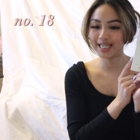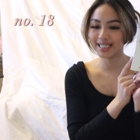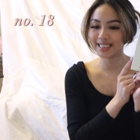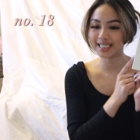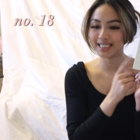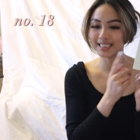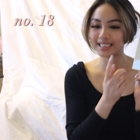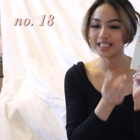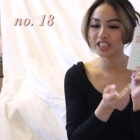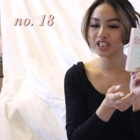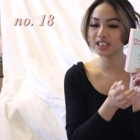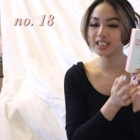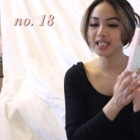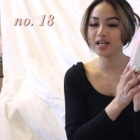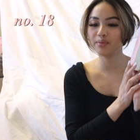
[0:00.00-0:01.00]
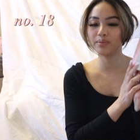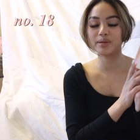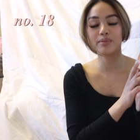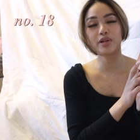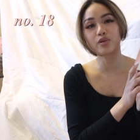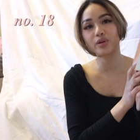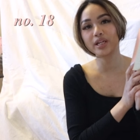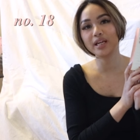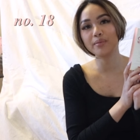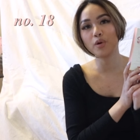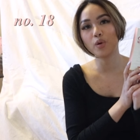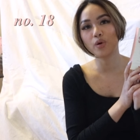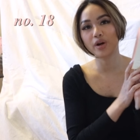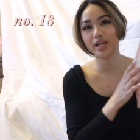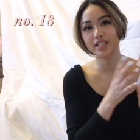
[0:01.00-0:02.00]
It's essentially a BB cream
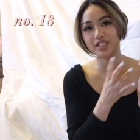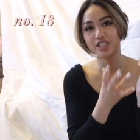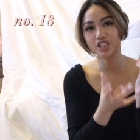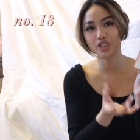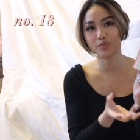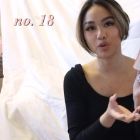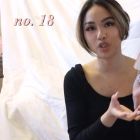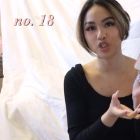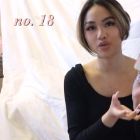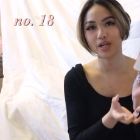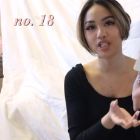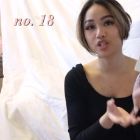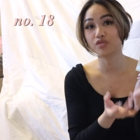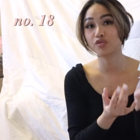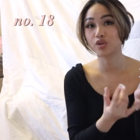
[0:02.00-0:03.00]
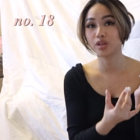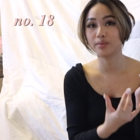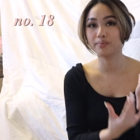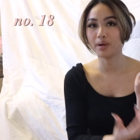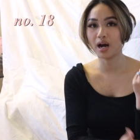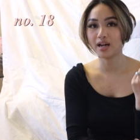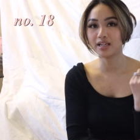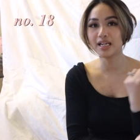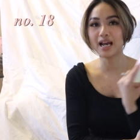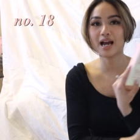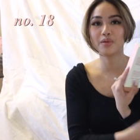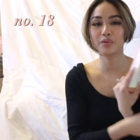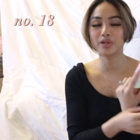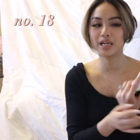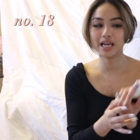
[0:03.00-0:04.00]
or a tinted moisturizer for the body.
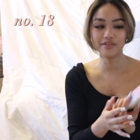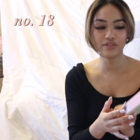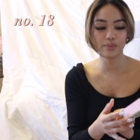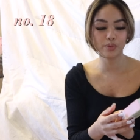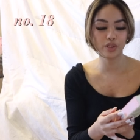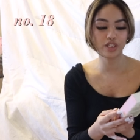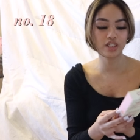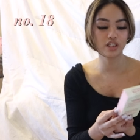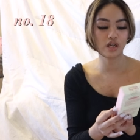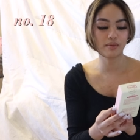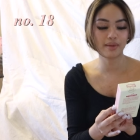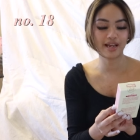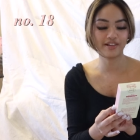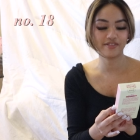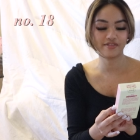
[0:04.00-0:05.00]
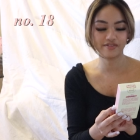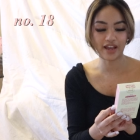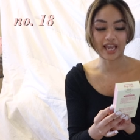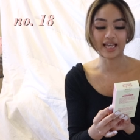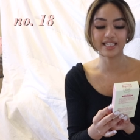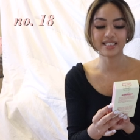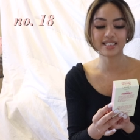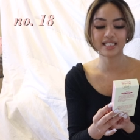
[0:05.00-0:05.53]
I would never put this on my face.